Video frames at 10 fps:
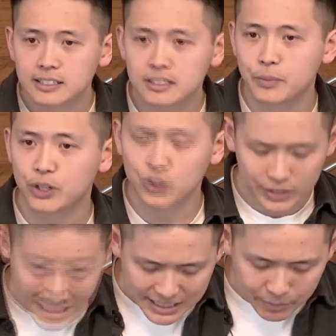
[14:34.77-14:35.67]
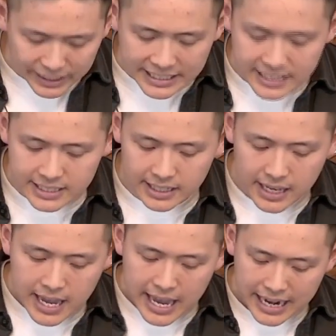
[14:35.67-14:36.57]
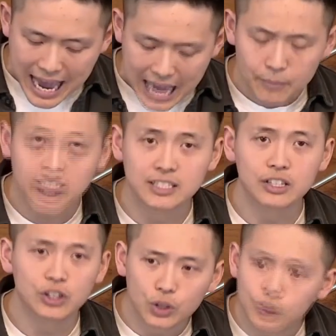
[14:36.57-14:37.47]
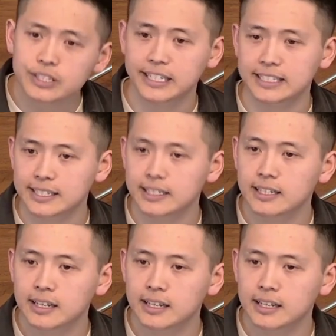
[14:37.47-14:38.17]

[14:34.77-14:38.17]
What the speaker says: spiritual disciplines and habits, use it,